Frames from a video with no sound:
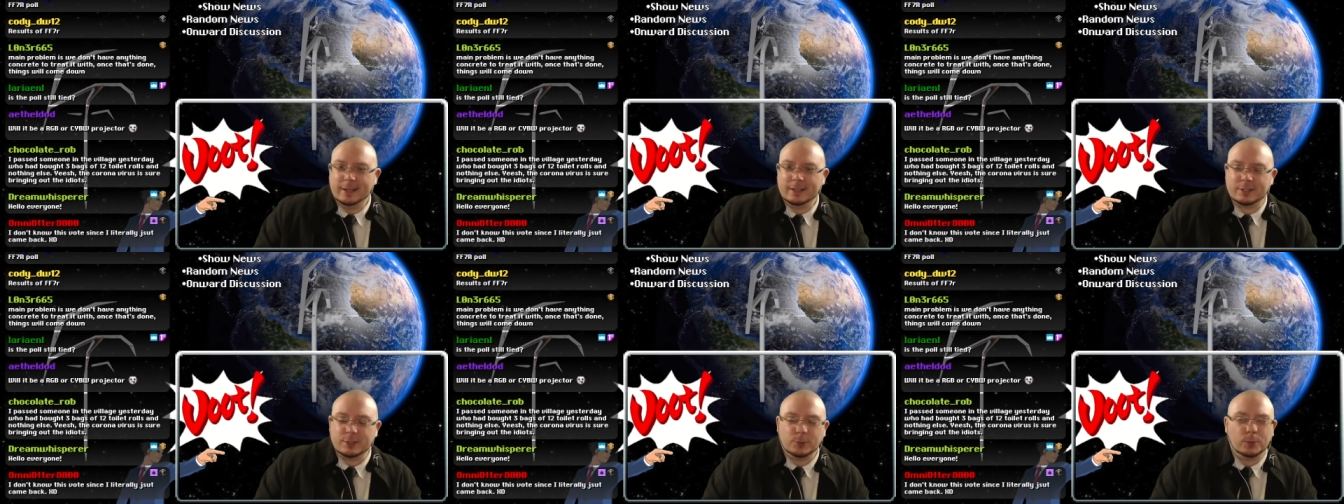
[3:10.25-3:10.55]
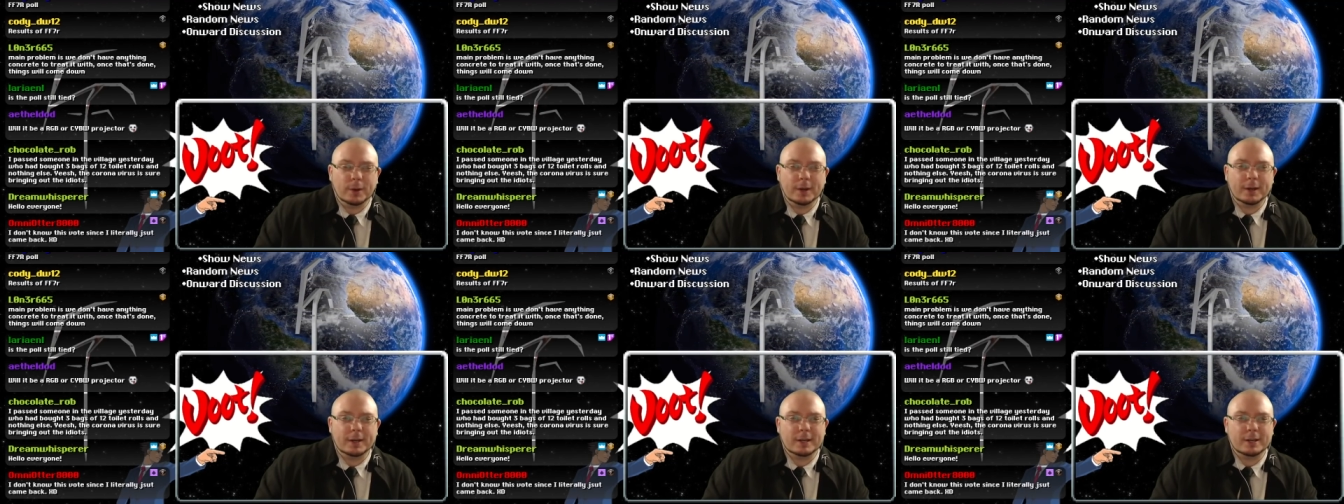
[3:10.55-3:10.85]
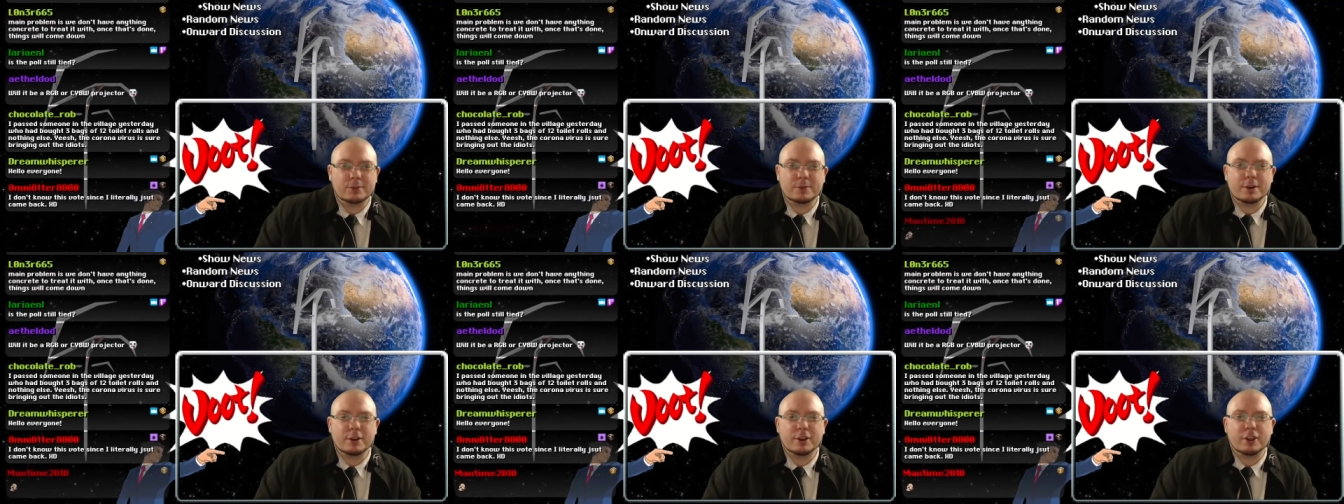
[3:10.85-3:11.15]
to
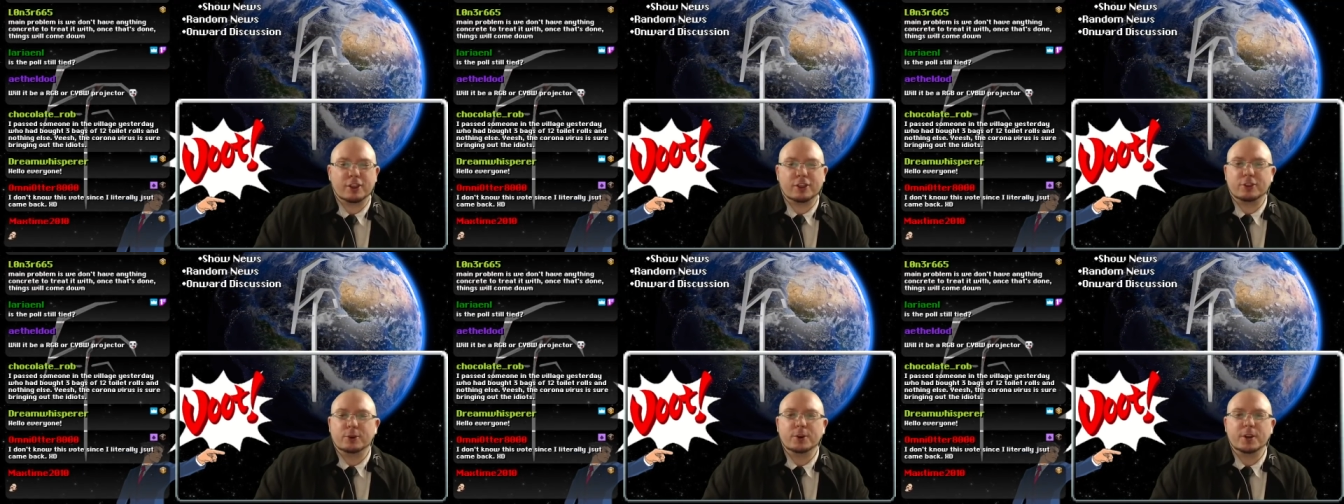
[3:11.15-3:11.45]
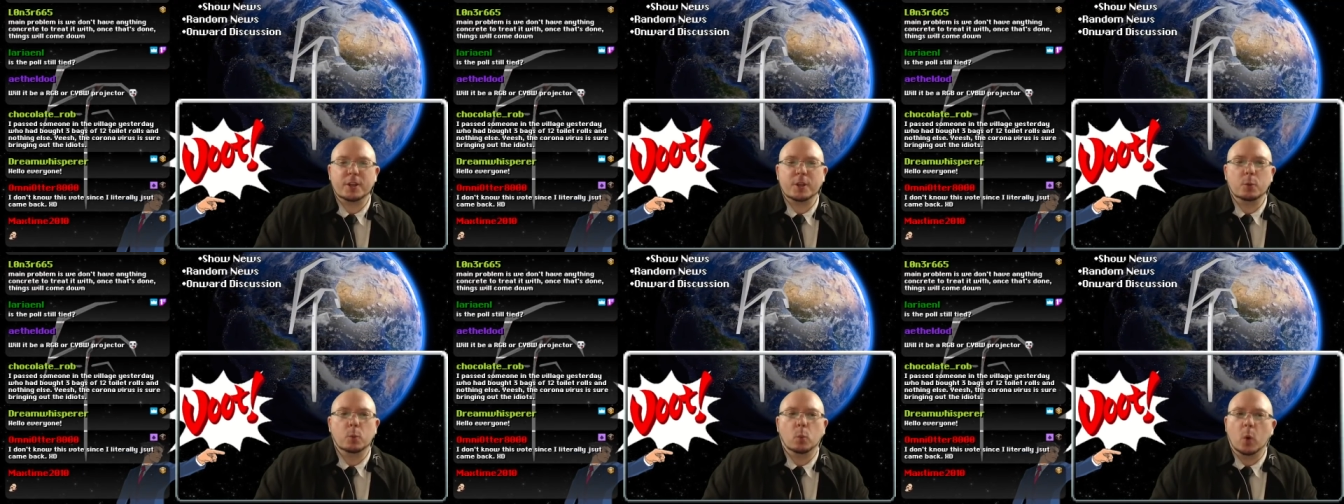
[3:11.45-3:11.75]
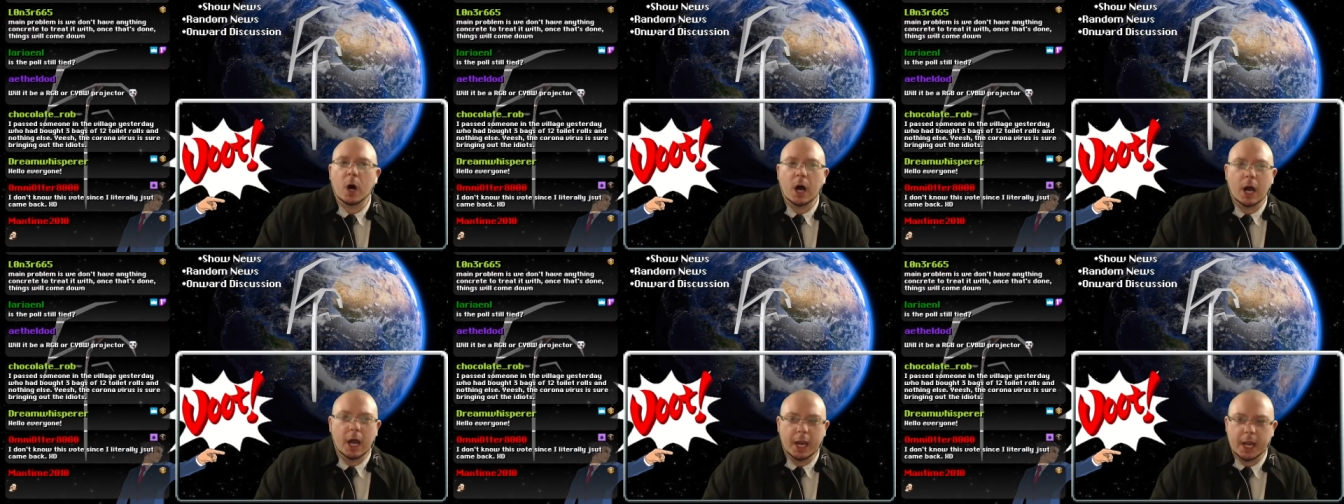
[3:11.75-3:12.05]

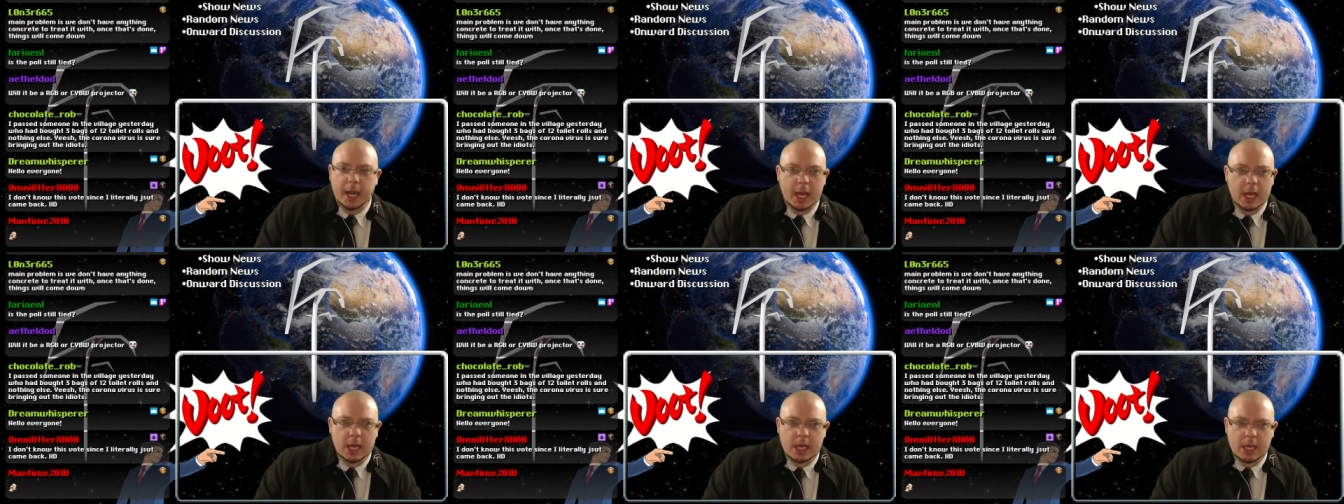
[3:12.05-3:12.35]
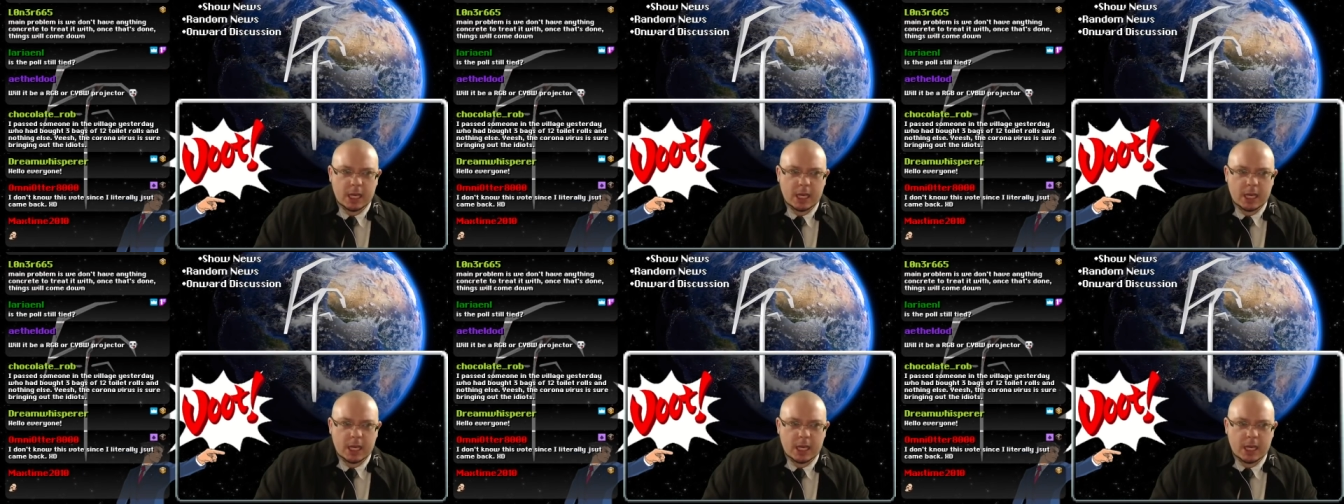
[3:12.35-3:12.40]
131,